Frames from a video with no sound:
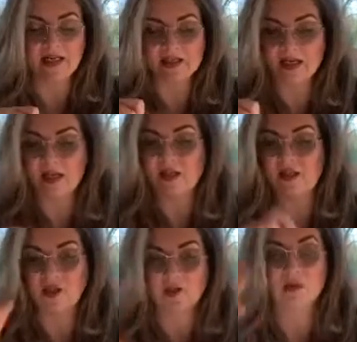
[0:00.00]
decided to
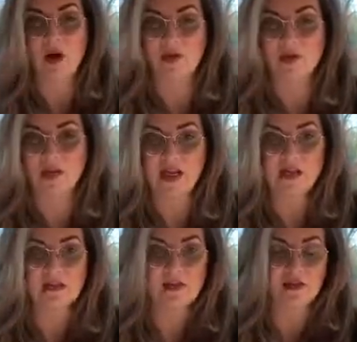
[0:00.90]
use some other
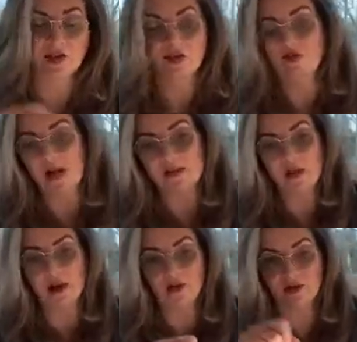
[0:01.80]
things to address
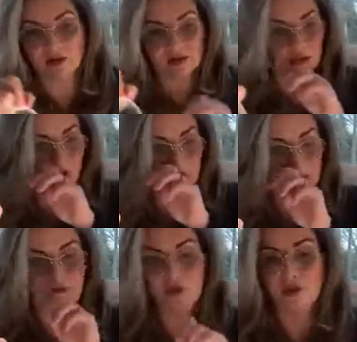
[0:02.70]
other skills
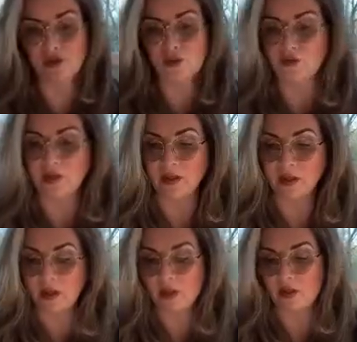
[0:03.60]
for the children.
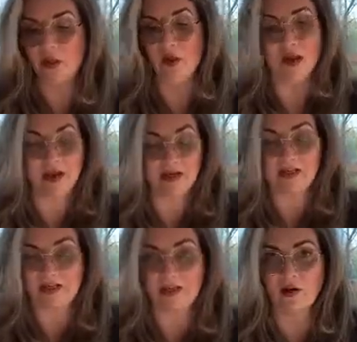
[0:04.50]
You don't
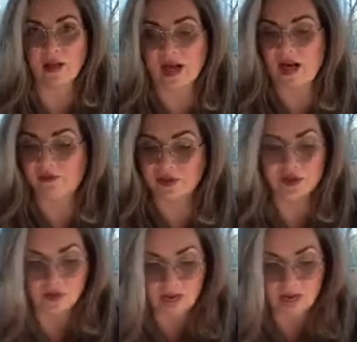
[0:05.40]
necessarily have to do